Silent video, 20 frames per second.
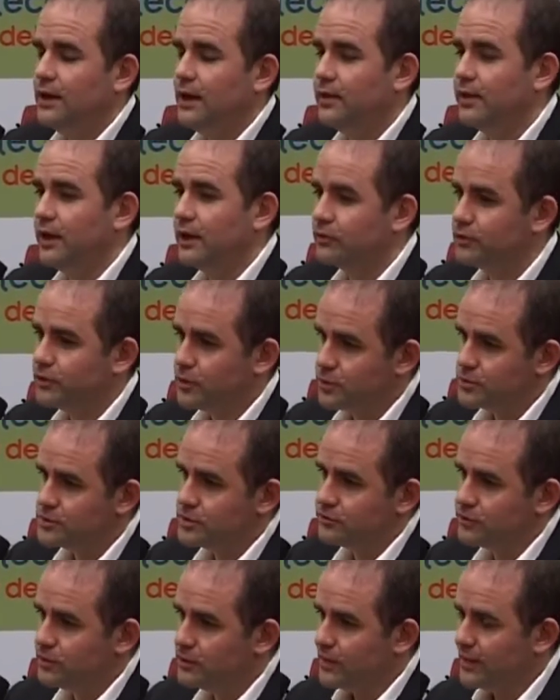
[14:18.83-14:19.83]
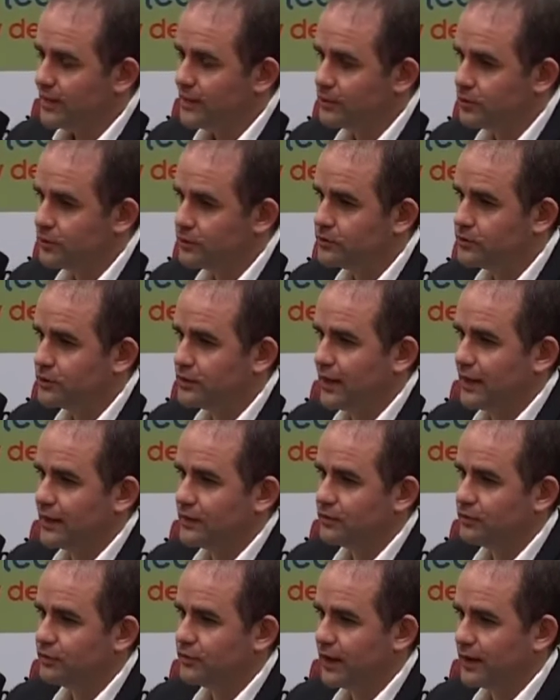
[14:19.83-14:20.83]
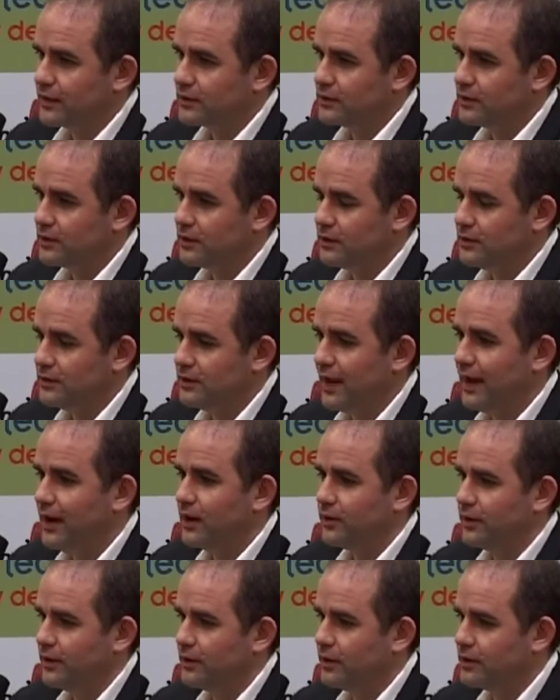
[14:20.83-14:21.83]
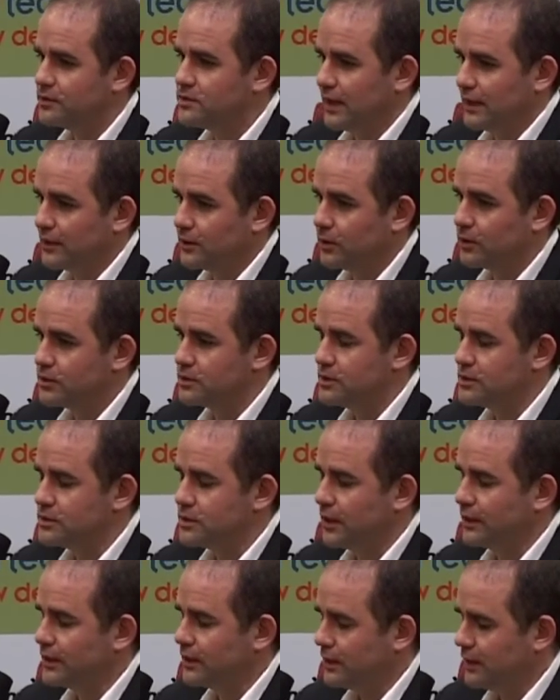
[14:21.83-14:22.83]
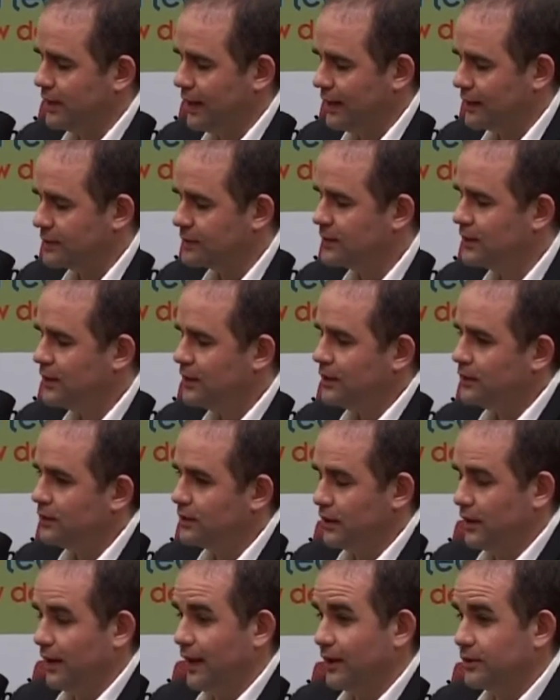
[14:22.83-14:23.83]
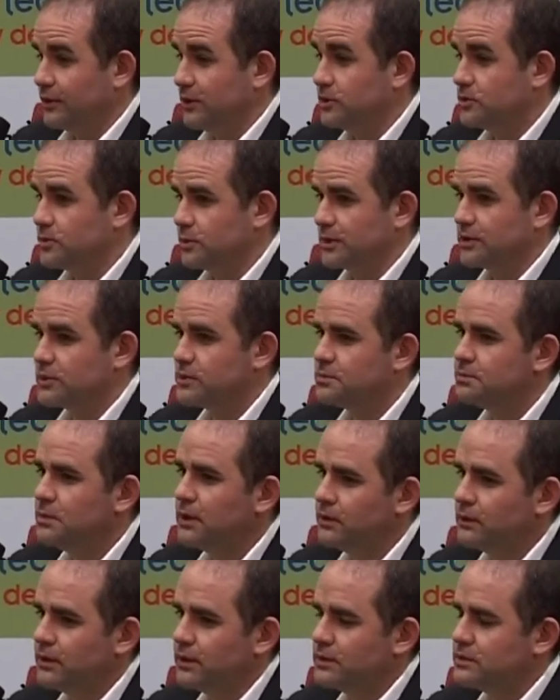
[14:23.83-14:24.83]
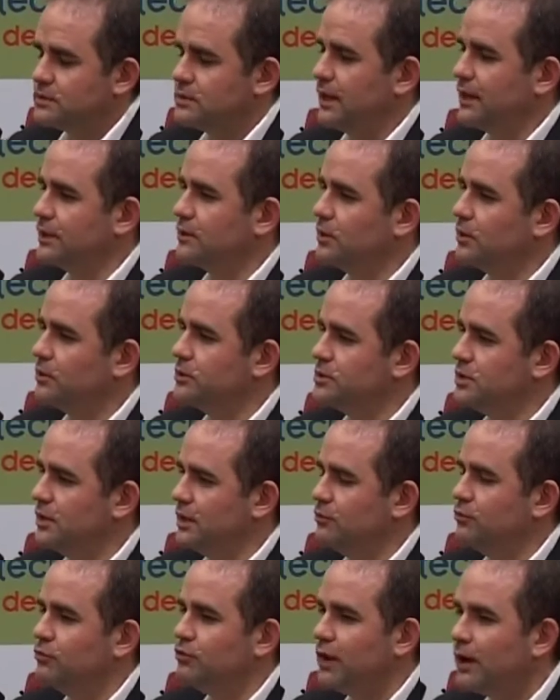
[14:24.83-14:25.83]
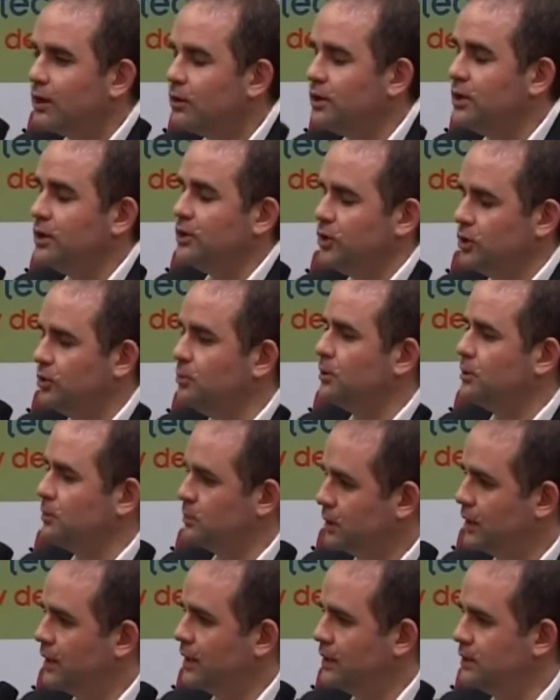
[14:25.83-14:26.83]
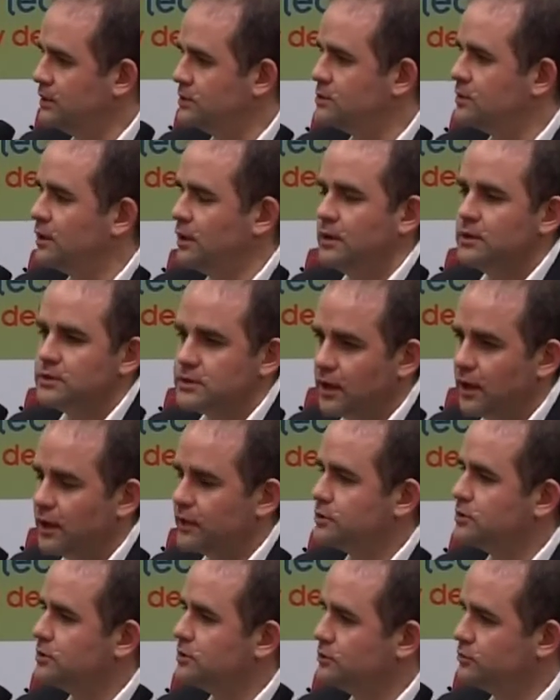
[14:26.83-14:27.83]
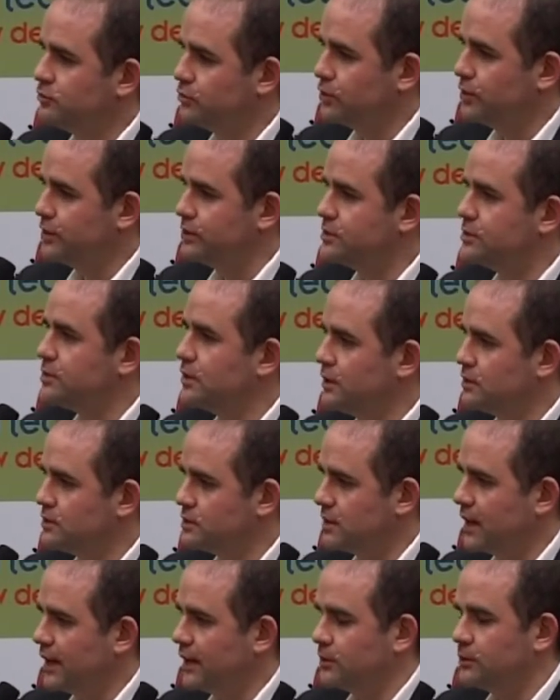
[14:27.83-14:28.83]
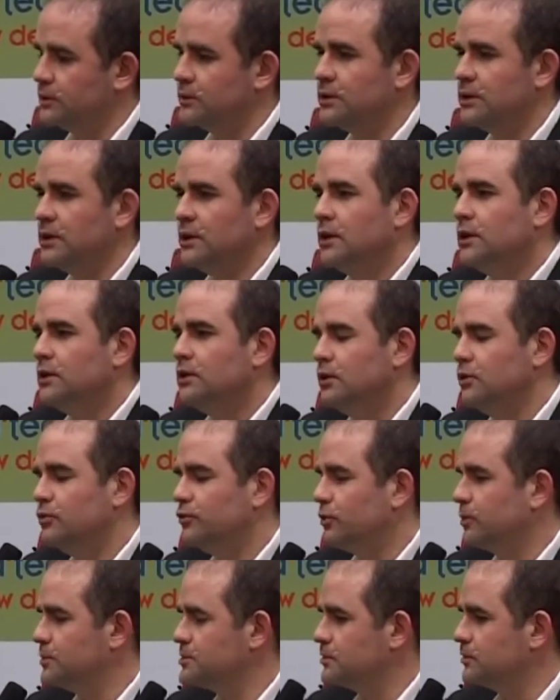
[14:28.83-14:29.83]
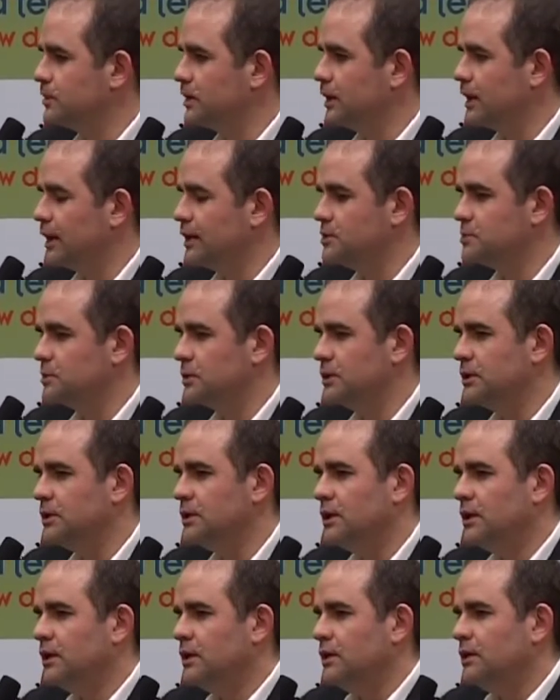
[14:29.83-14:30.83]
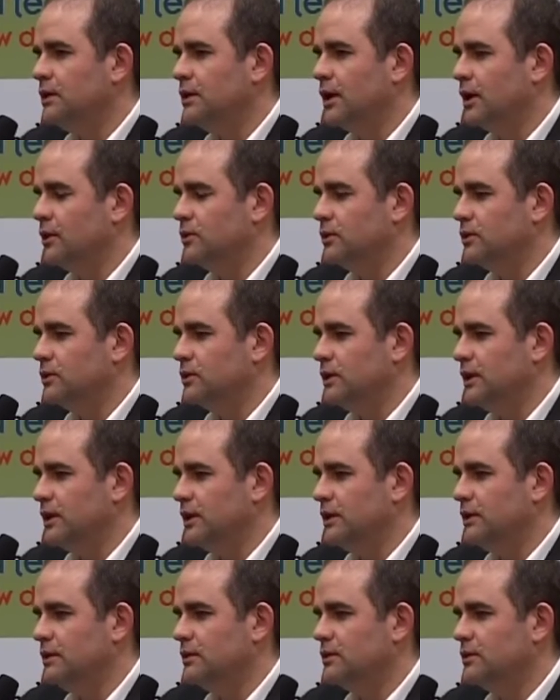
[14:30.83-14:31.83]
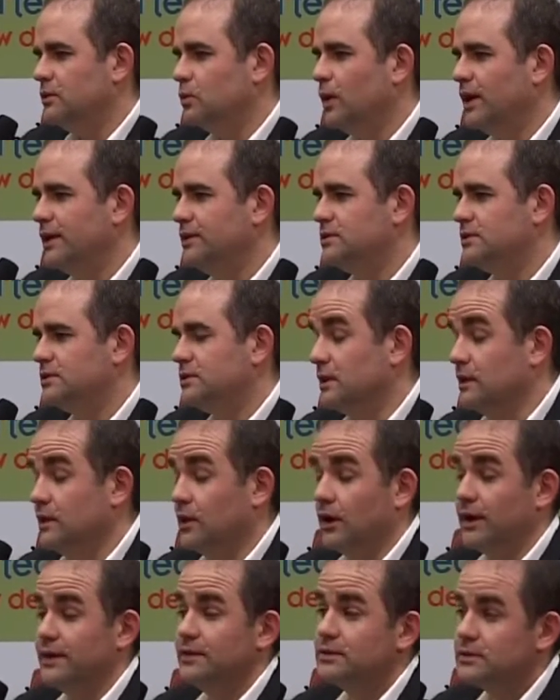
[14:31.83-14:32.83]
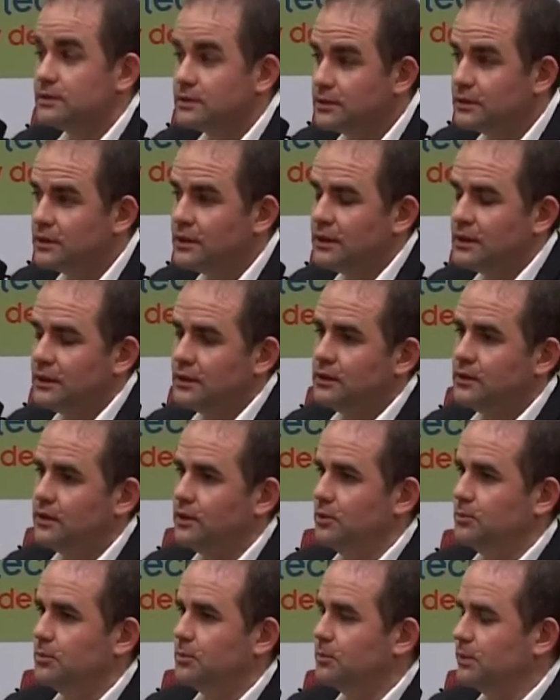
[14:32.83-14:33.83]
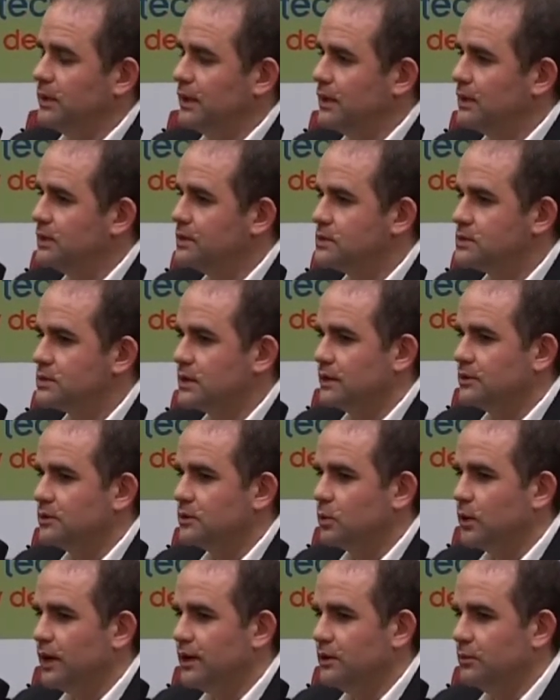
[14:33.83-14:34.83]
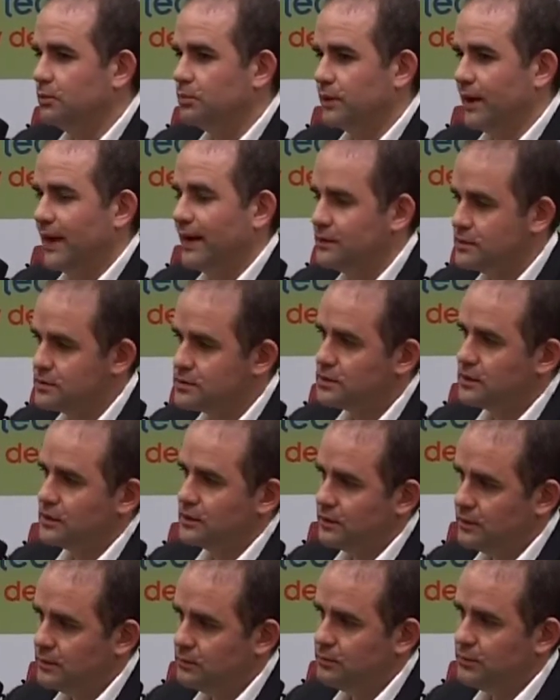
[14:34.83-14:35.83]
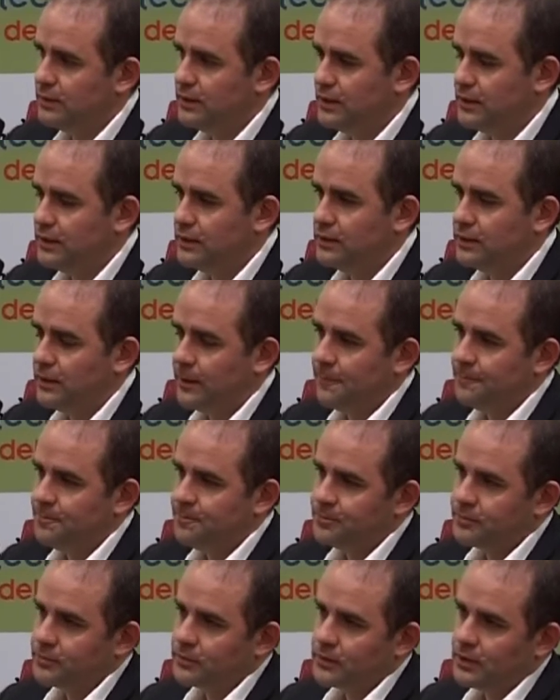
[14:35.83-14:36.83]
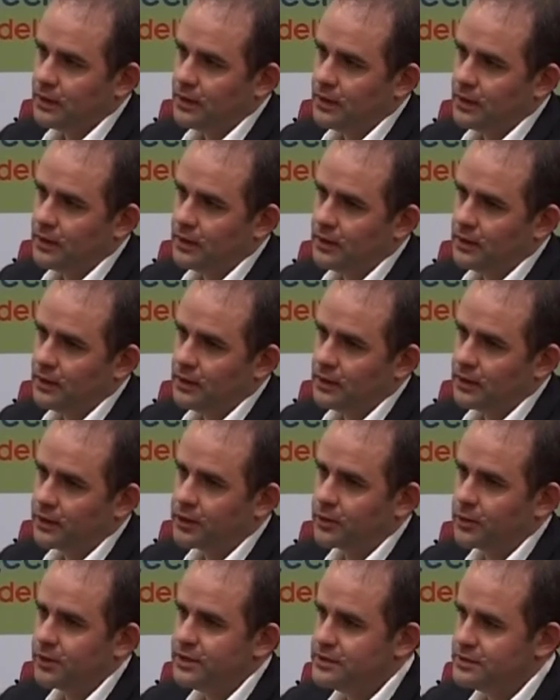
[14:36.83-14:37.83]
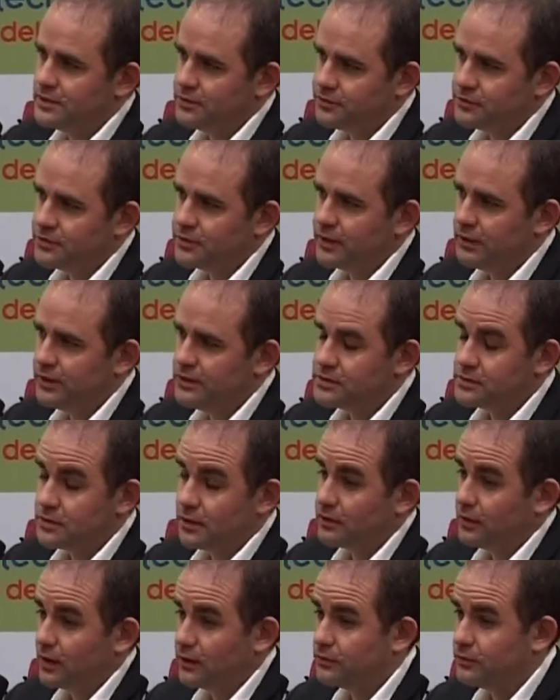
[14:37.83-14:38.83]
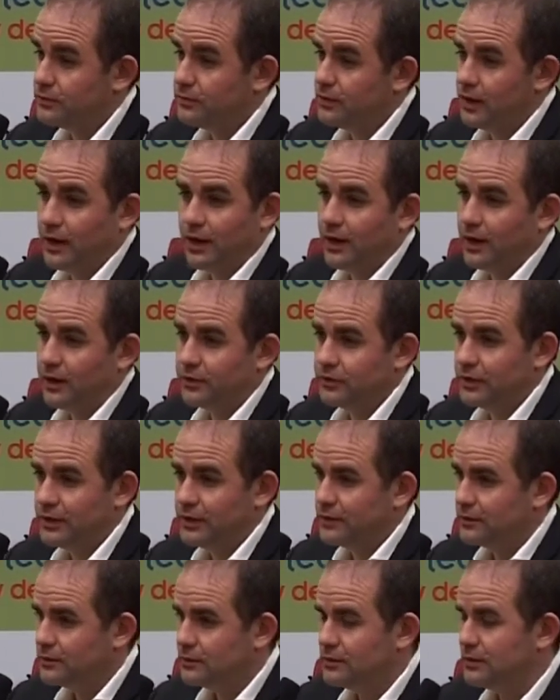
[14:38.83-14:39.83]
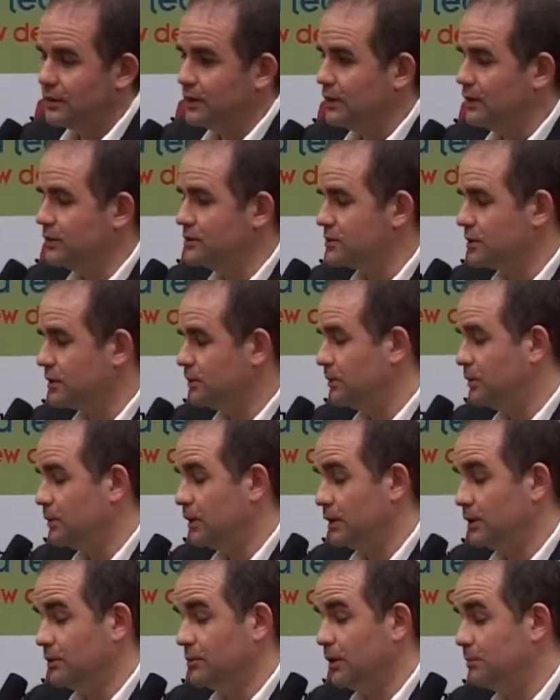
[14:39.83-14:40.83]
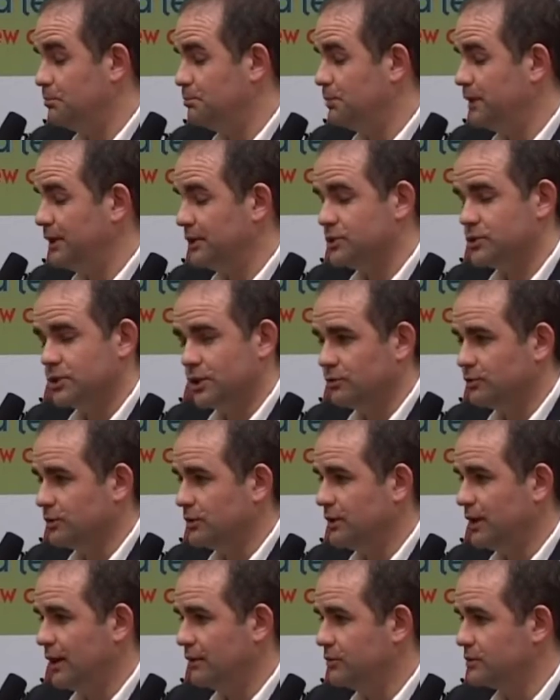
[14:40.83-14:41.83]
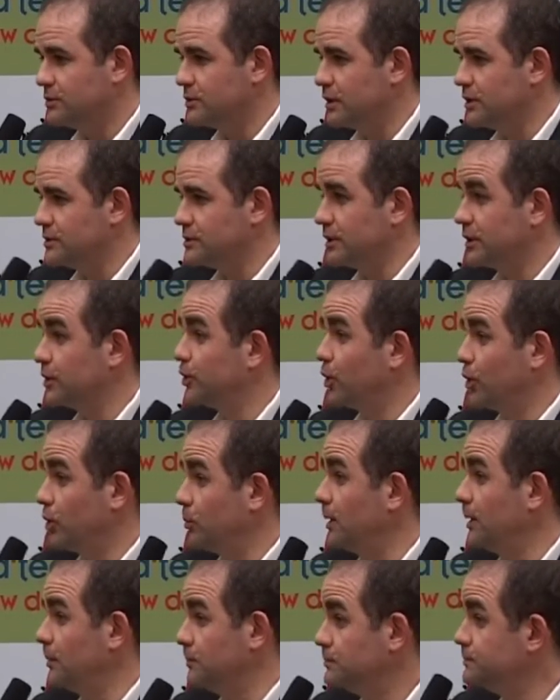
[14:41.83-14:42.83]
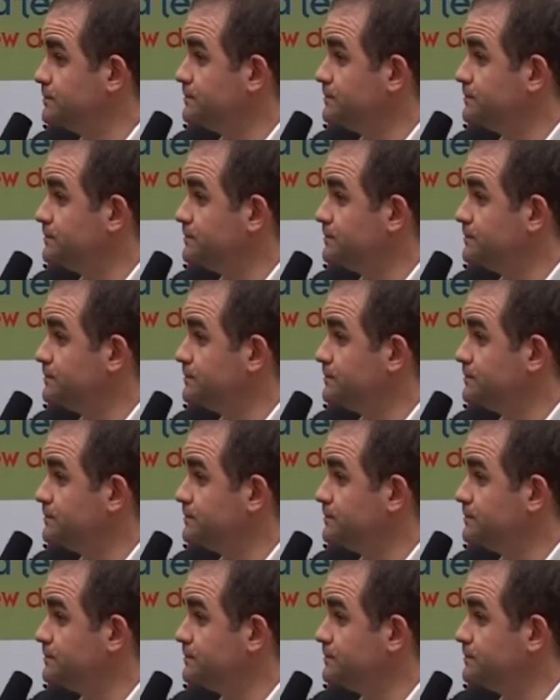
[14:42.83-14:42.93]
And then, of course, if you layer onto that the fact that now there are technologies like Kinect that allow you to experience technology in very human ways, touch, voice, sound, new forms of engagement, you know, that the way to delight human beings and the way that brands can be accretive to the experience, I think is going to be a big shift in the advertising economy.